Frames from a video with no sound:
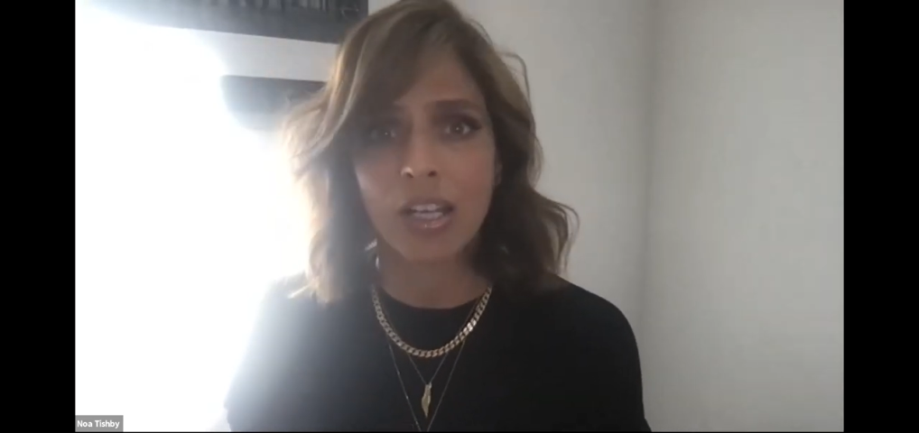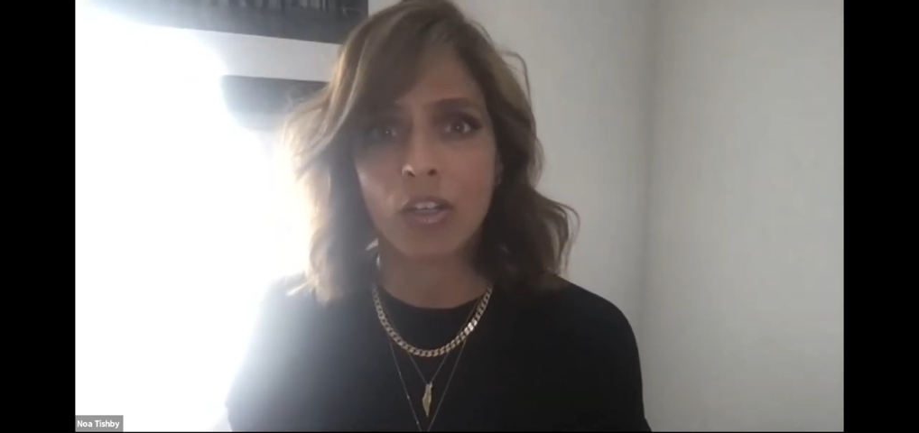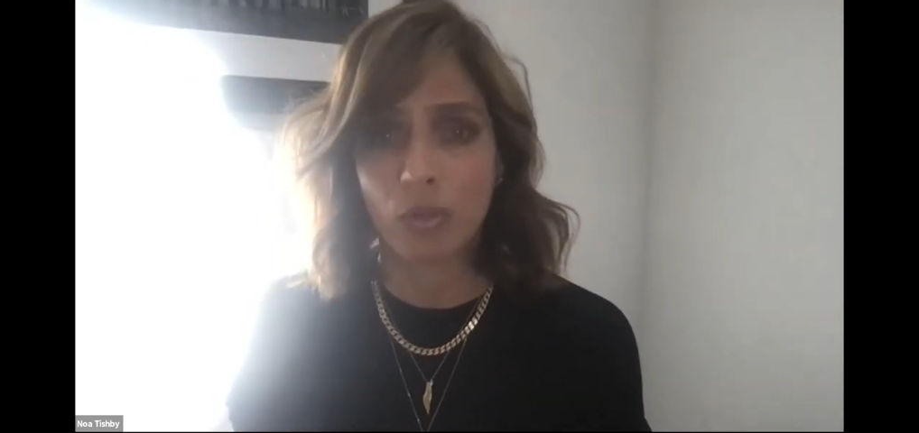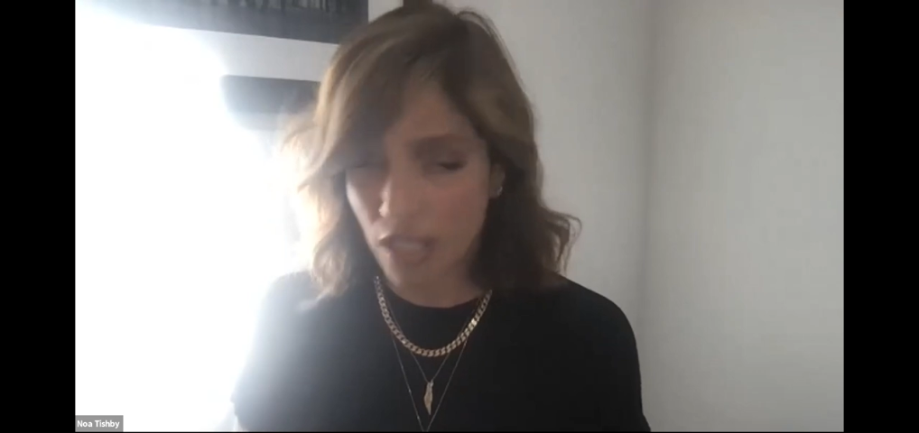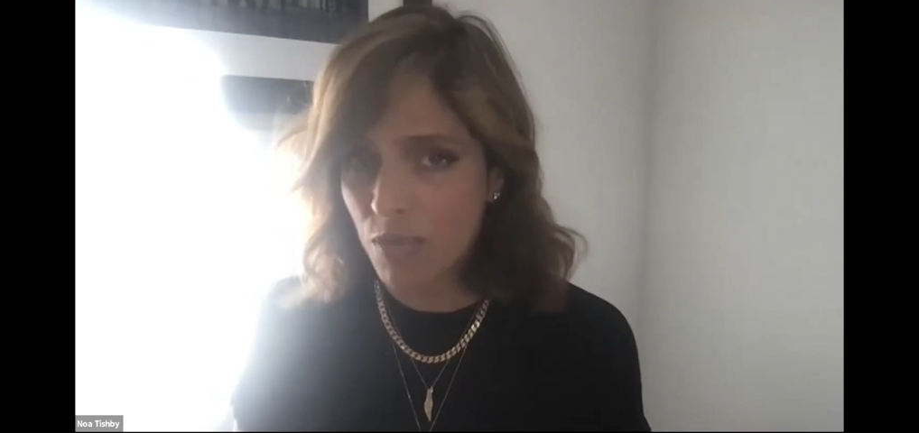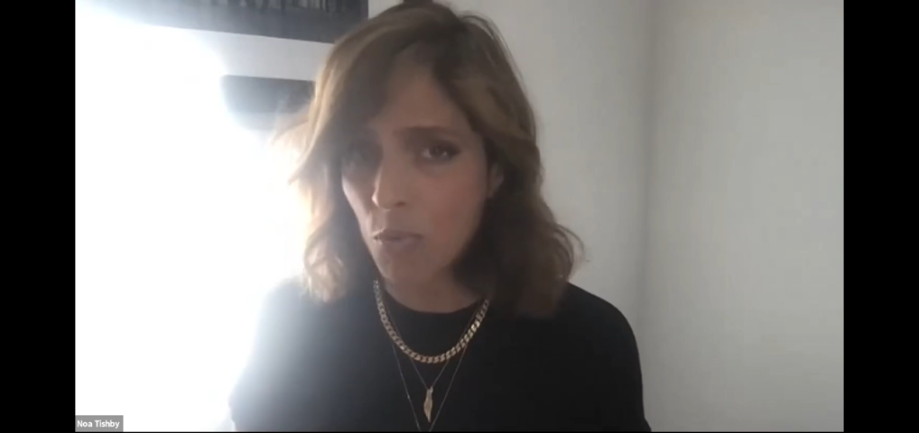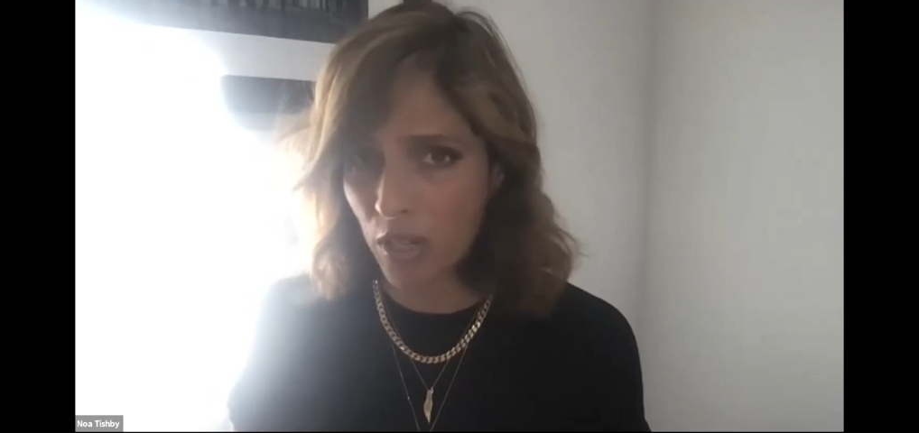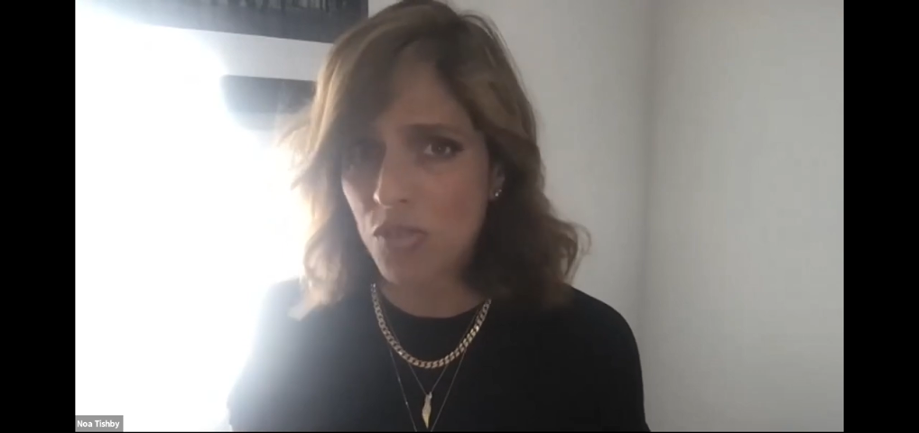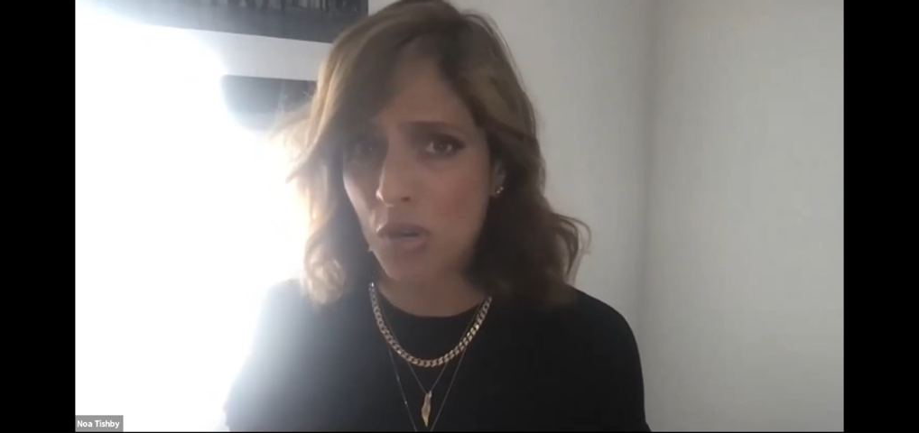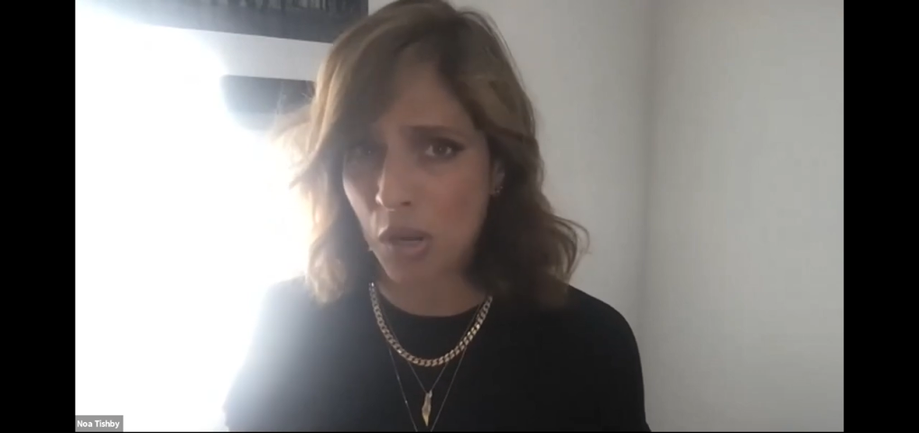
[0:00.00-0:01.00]
you need to support
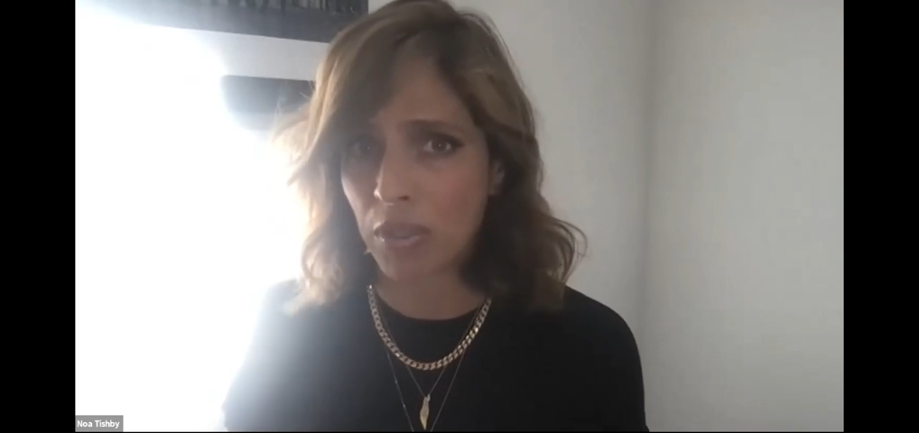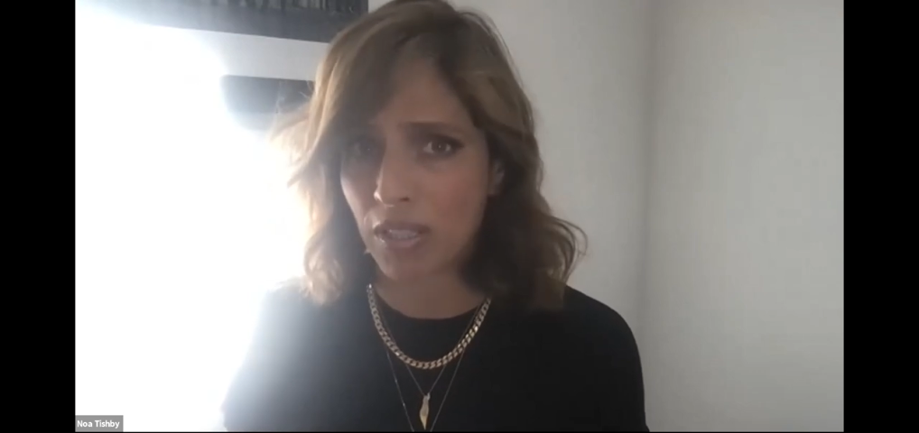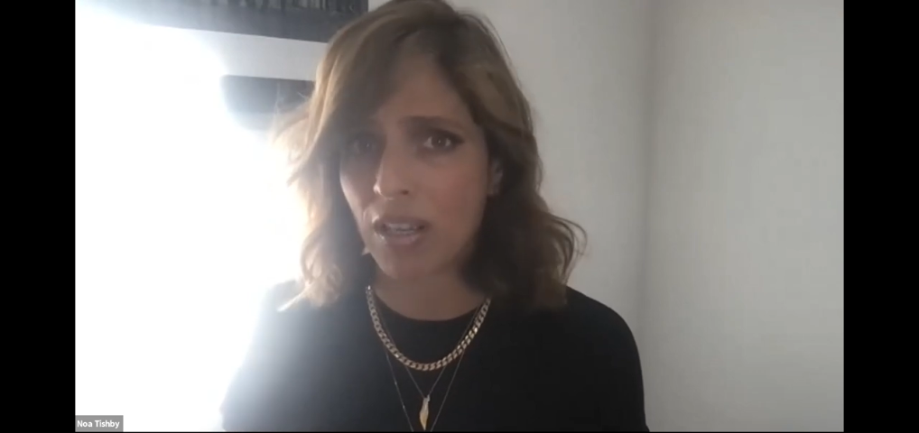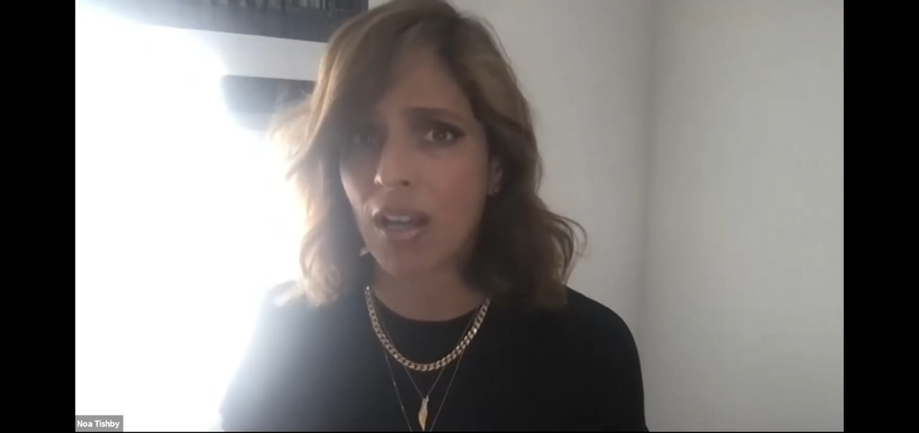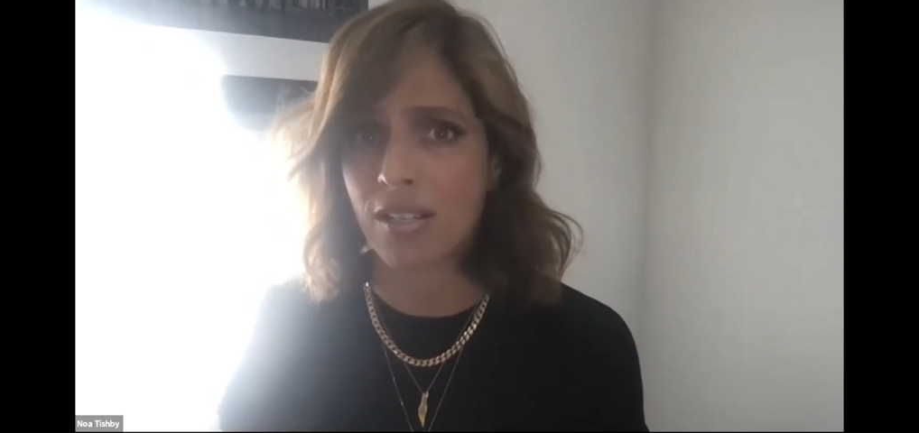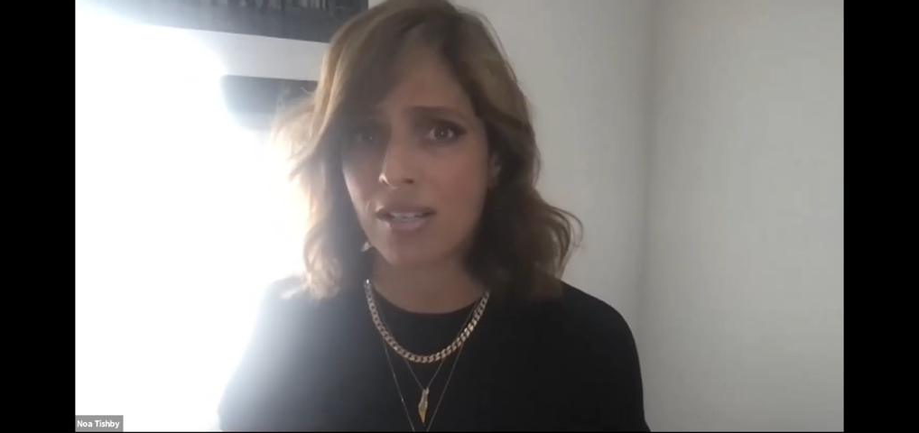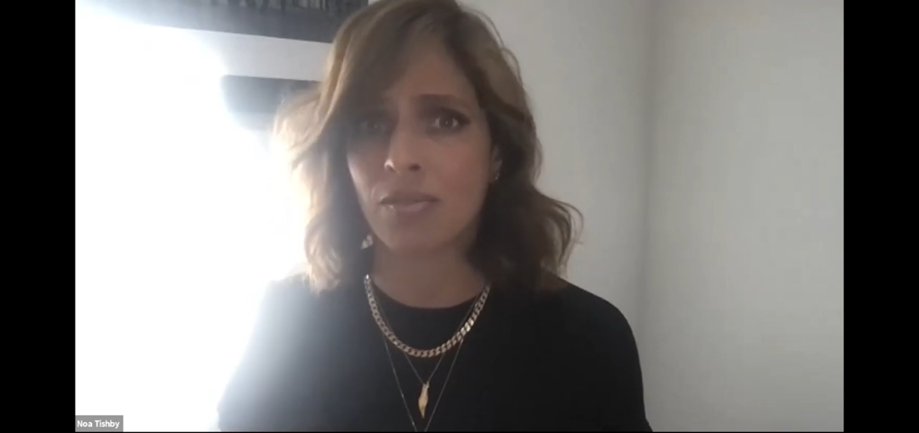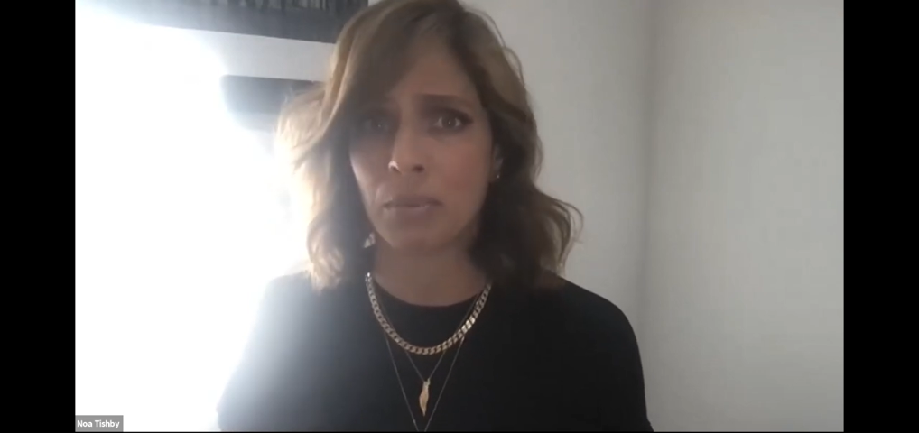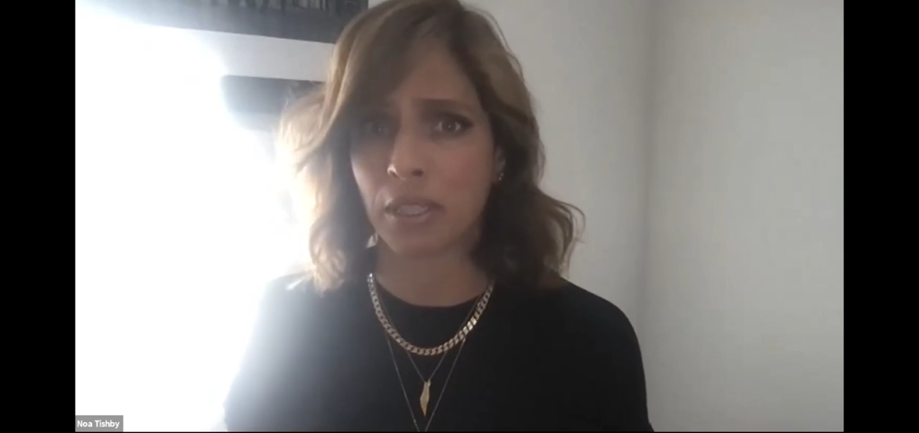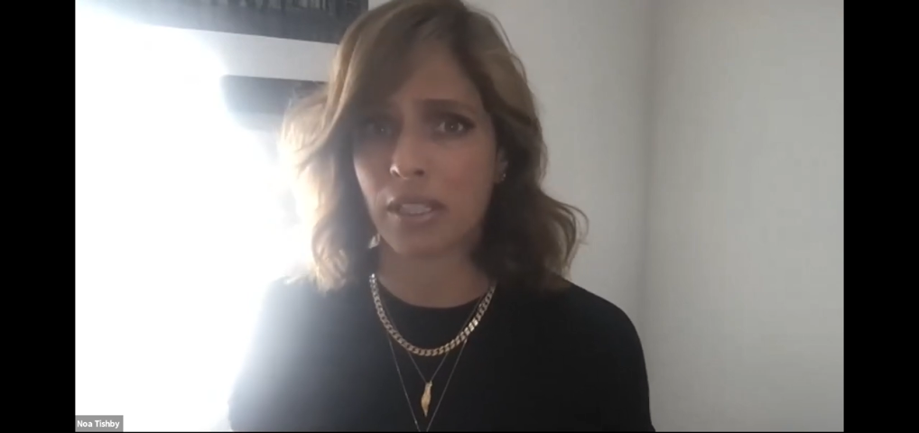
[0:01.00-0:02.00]
Israel within the context of
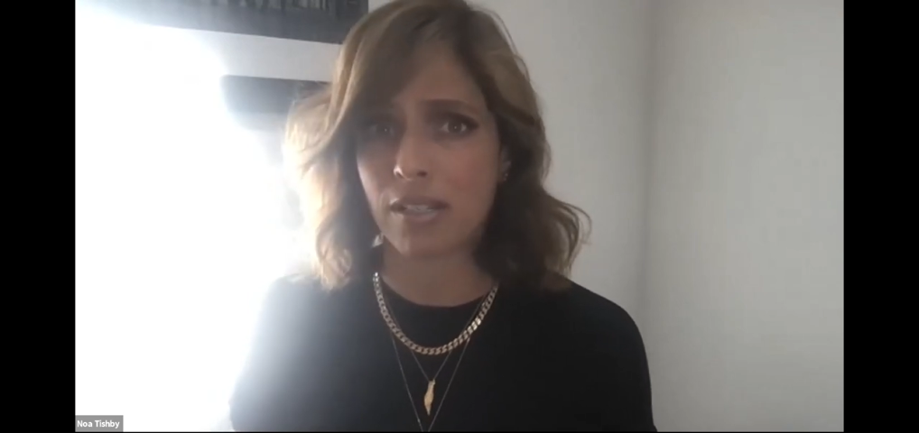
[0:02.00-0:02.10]
the Middle